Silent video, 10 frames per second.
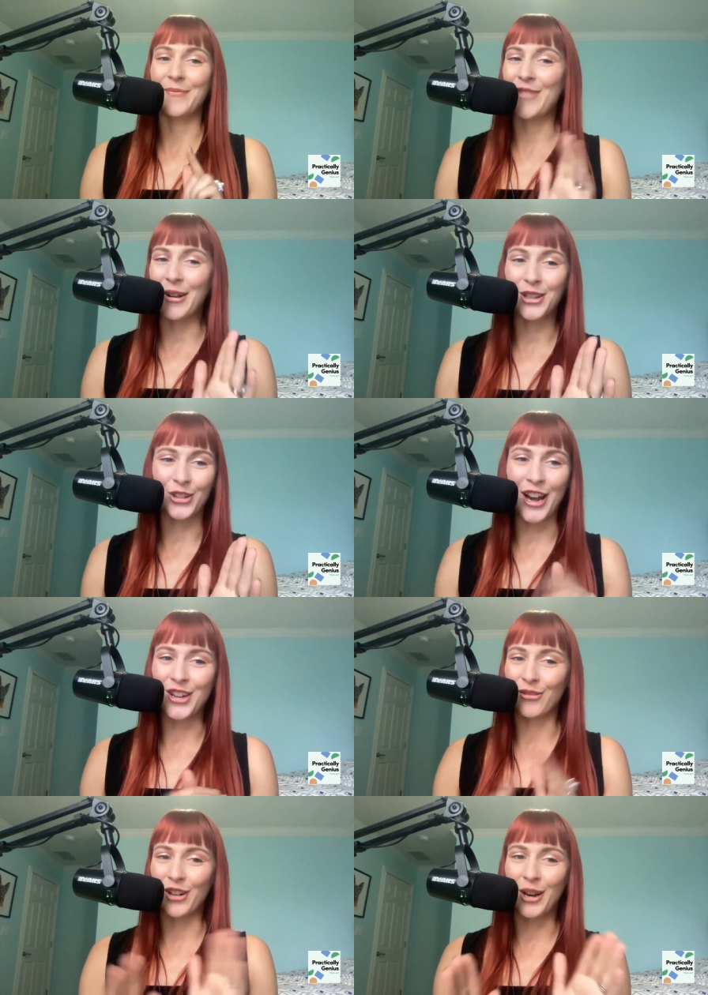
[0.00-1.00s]
Very
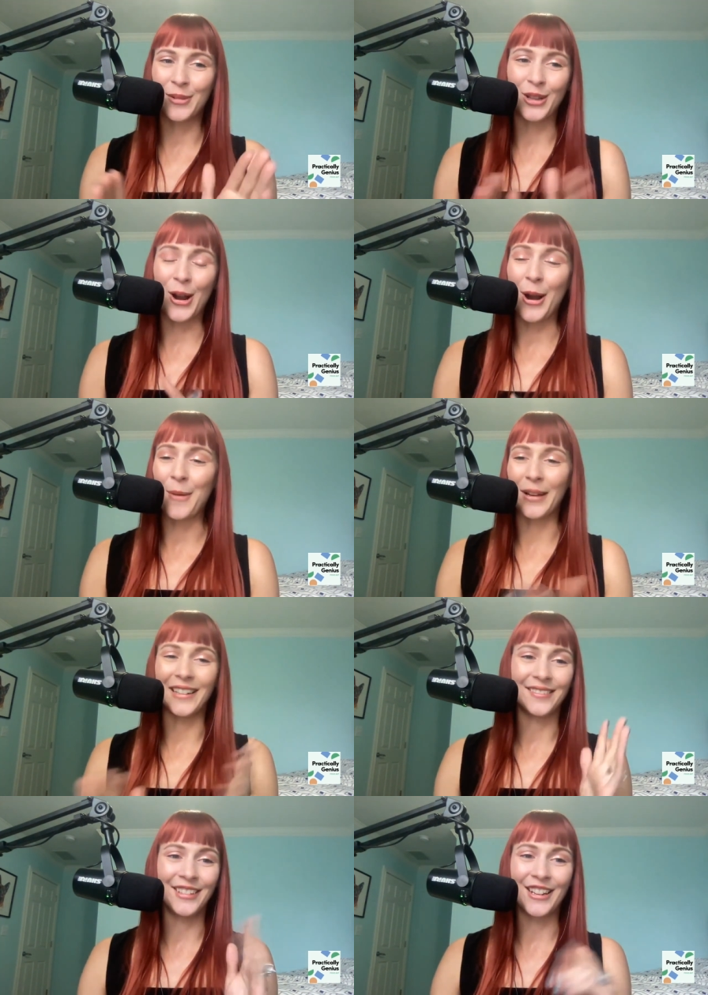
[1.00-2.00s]
strange, very bizarre, but
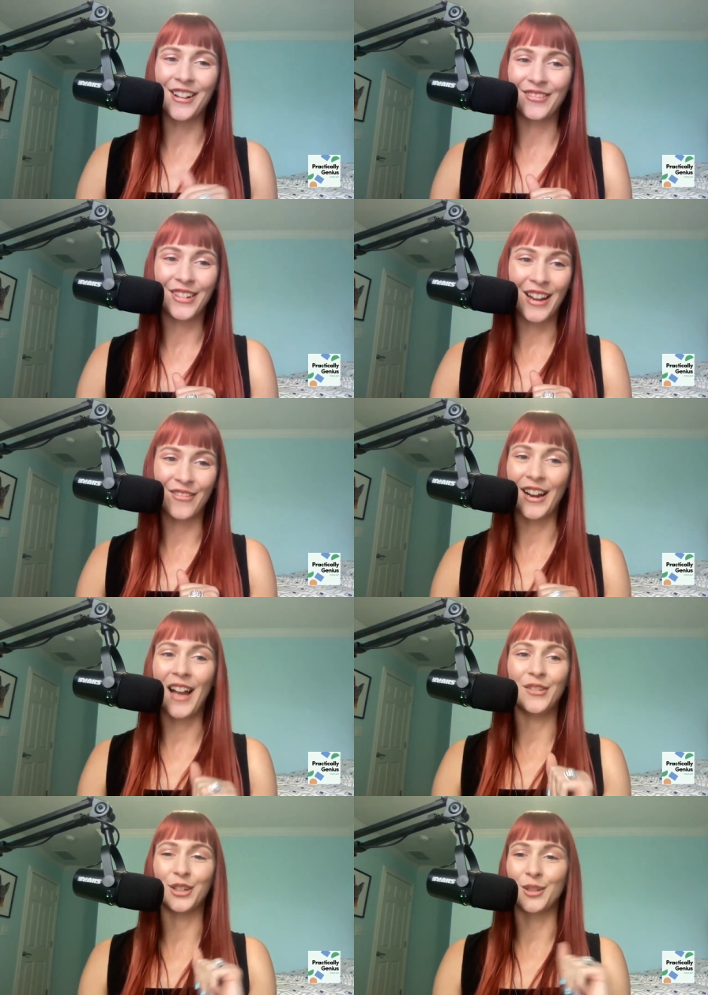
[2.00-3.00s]
you know, whatever.
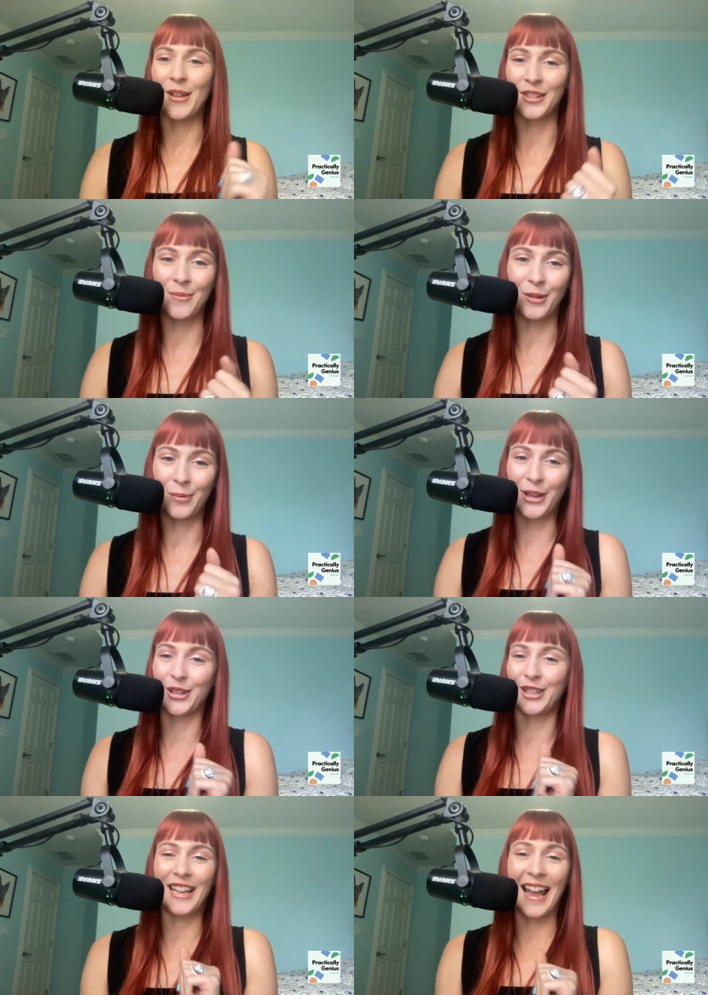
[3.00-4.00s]
Have your small, simple
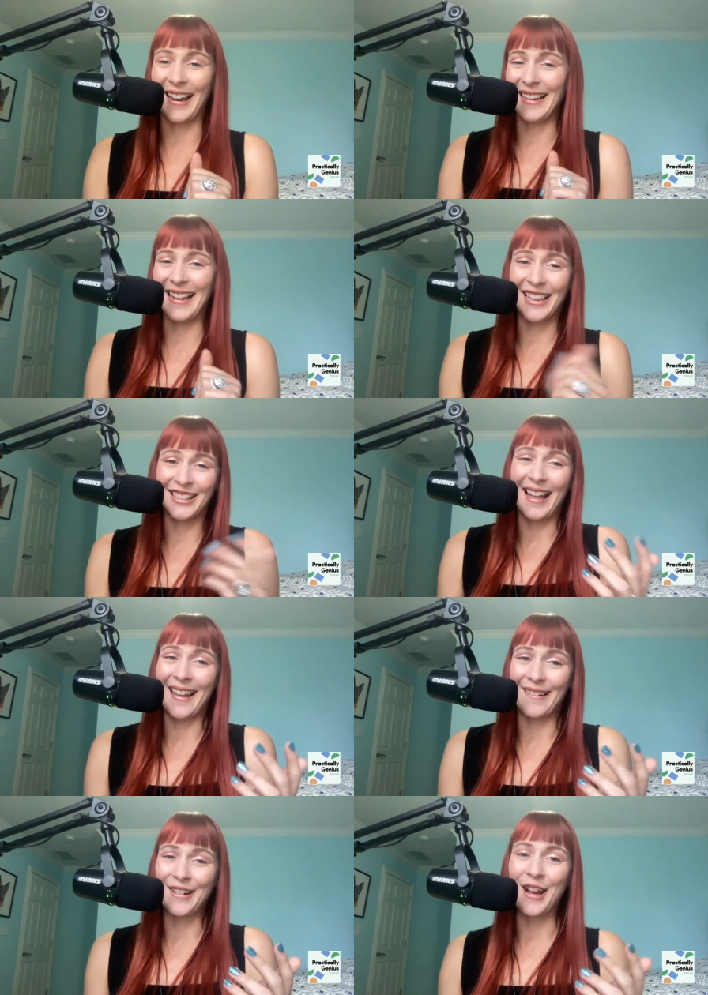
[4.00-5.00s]
pleasures, Dad, I guess. I
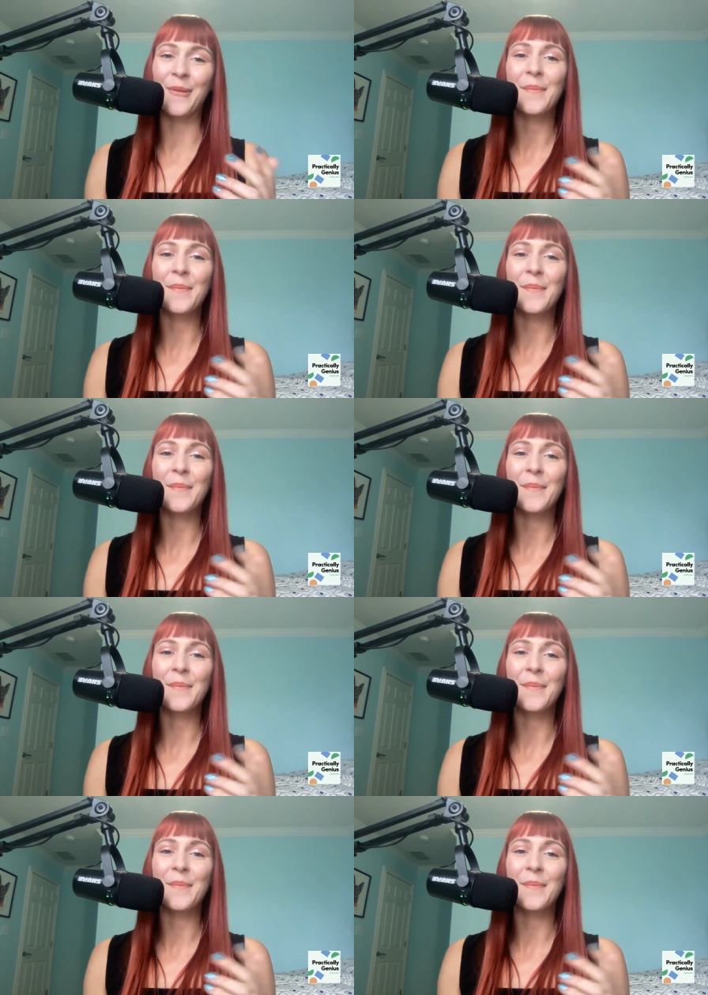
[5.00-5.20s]
don't know.